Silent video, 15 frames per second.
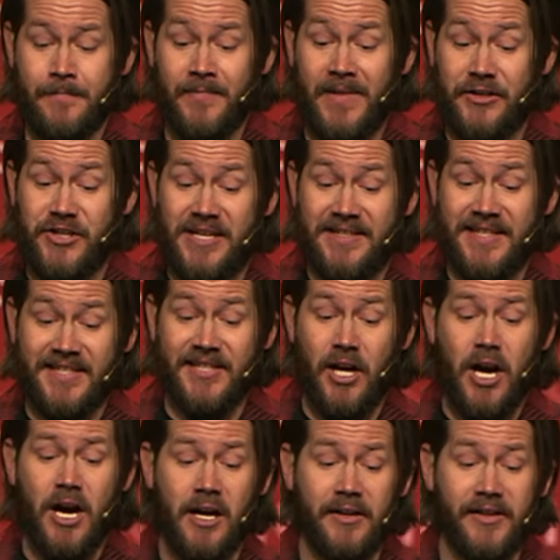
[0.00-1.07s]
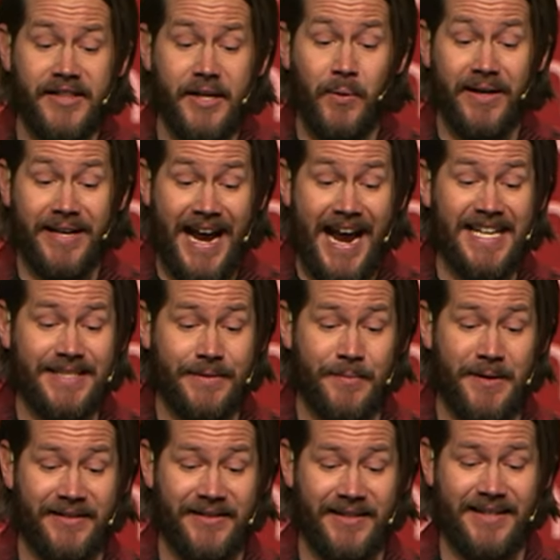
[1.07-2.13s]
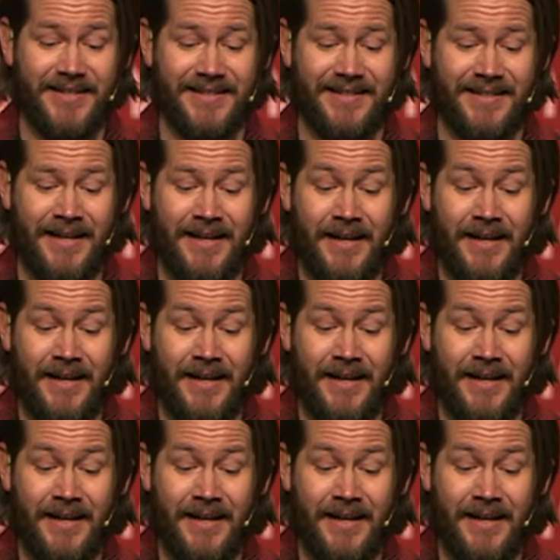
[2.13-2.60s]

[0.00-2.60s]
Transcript: Now, Jesus saw that they wanted to ask him about this.